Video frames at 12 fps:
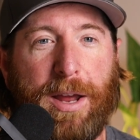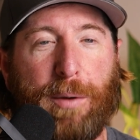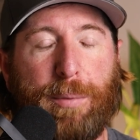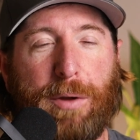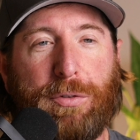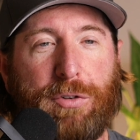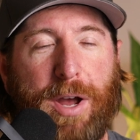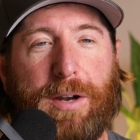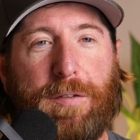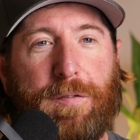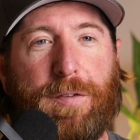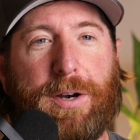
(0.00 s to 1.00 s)
but I was trying
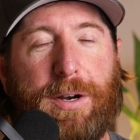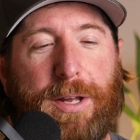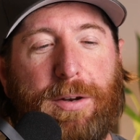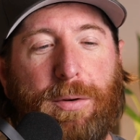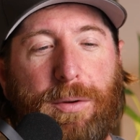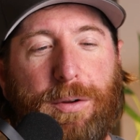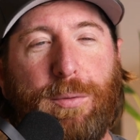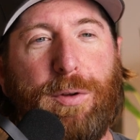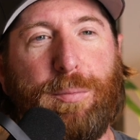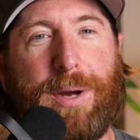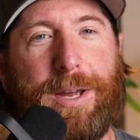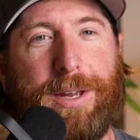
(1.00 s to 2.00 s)
to fit it in
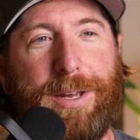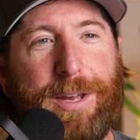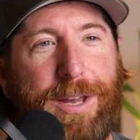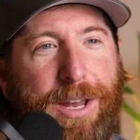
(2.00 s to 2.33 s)
with my